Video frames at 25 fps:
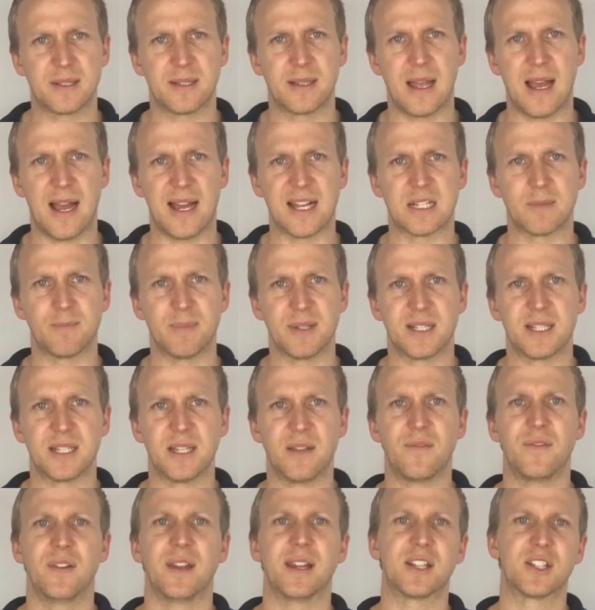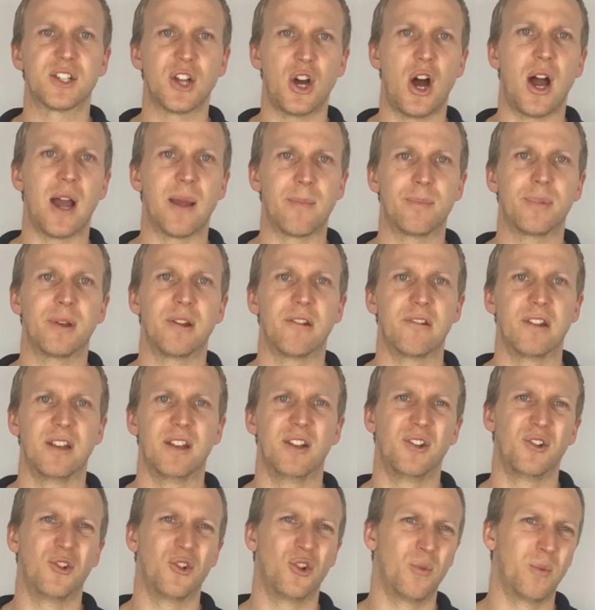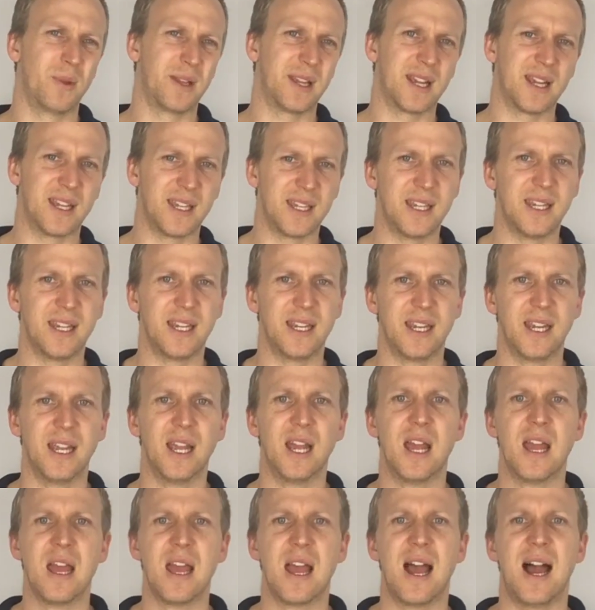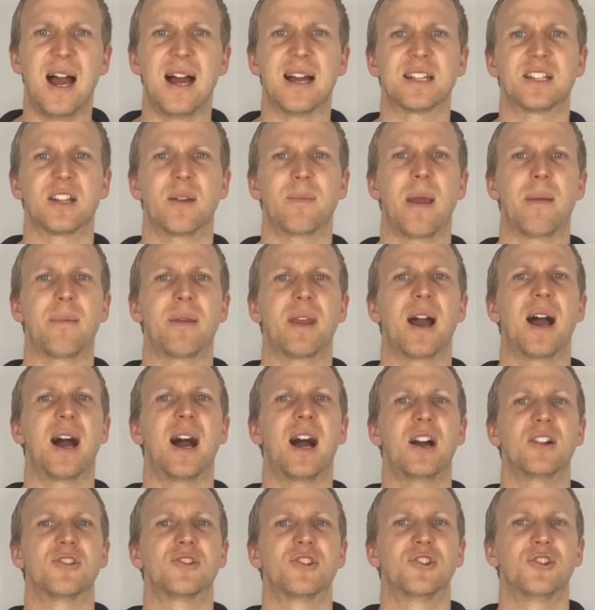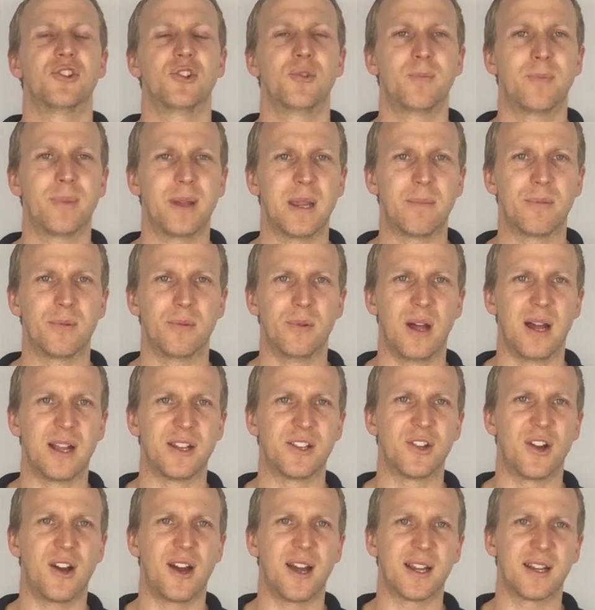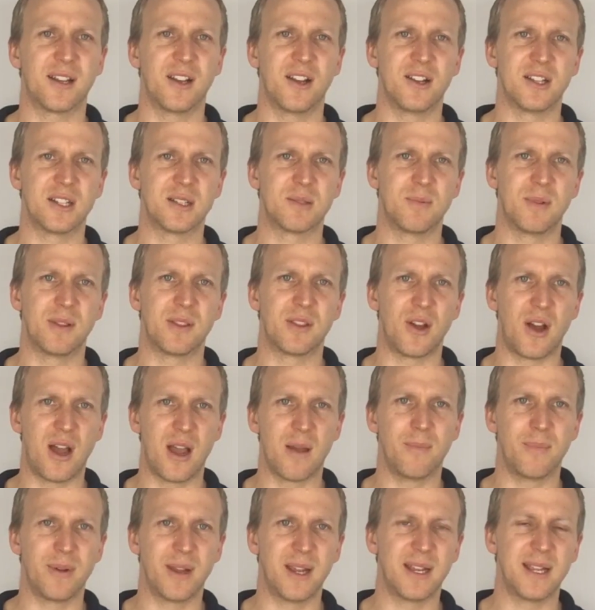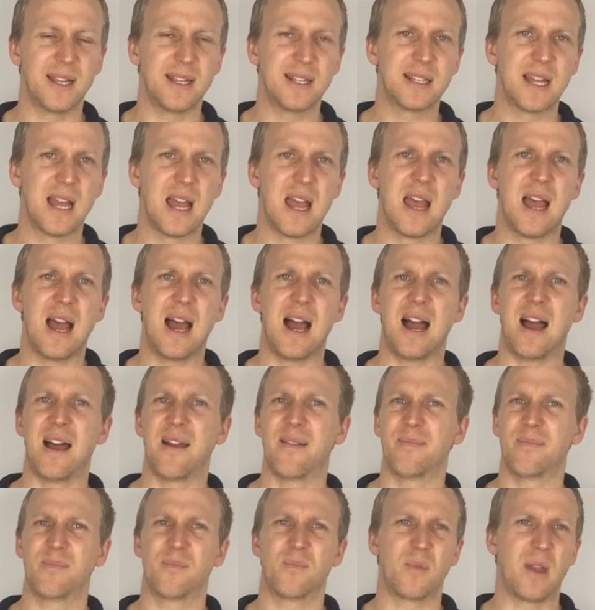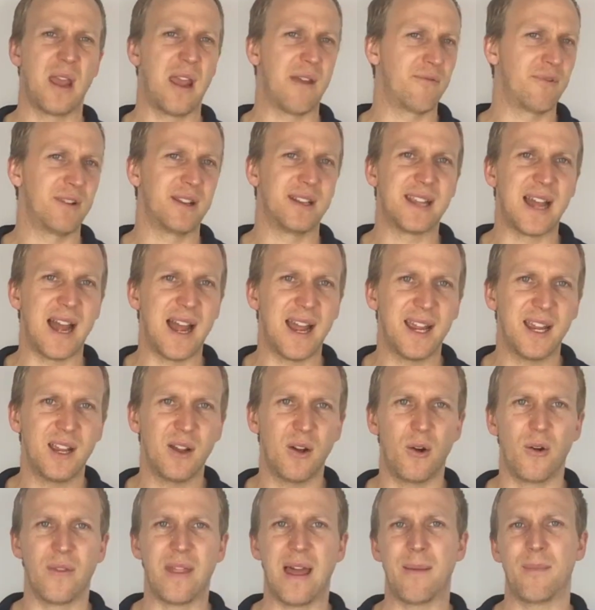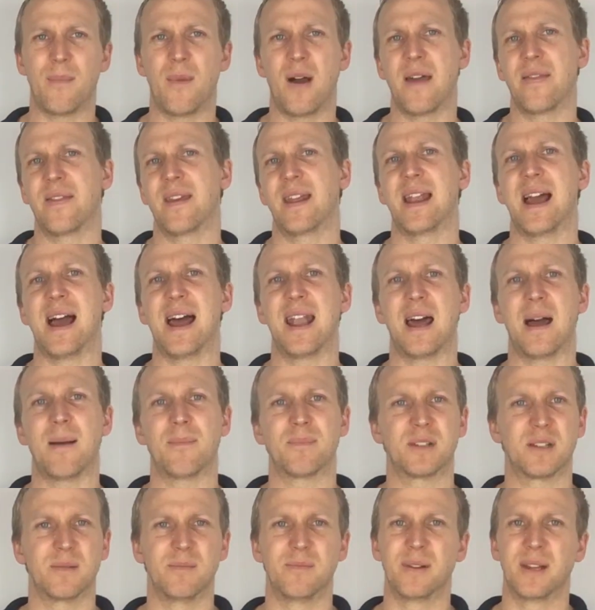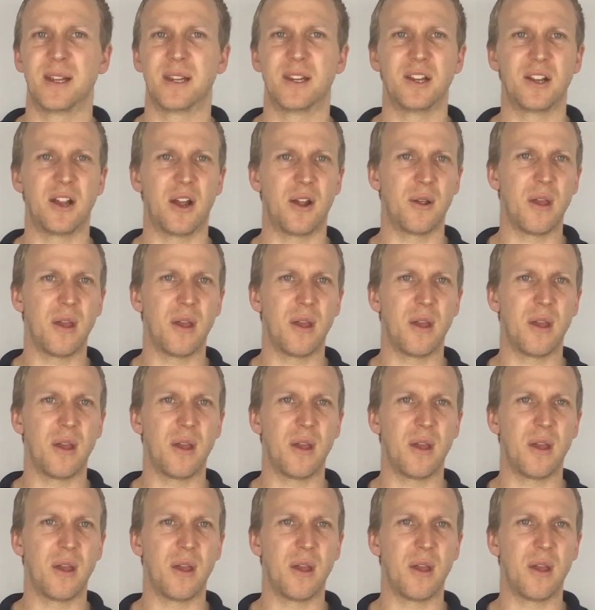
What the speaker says: a specific time period, normally a year. So maybe 100 new people are diagnosed with diabetes every day, or that might then add up to be,